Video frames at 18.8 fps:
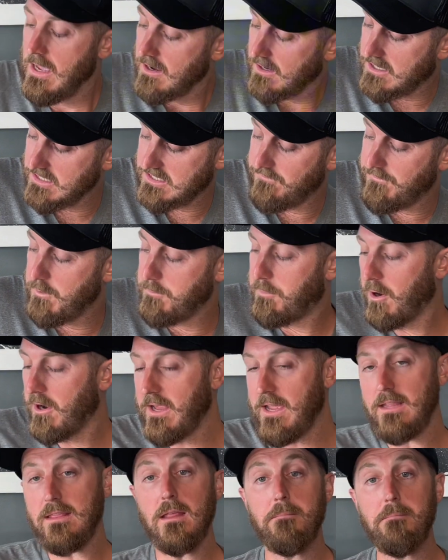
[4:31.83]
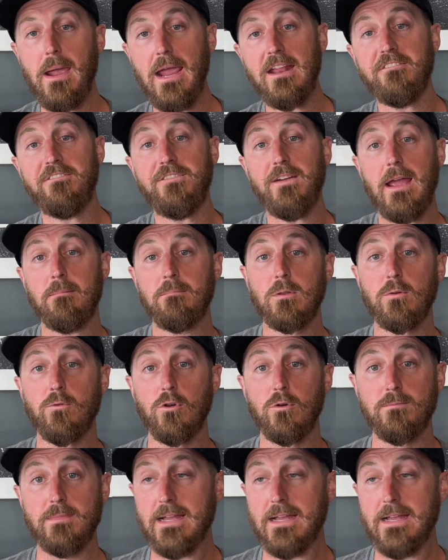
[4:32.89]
Because if you put it in the main family room,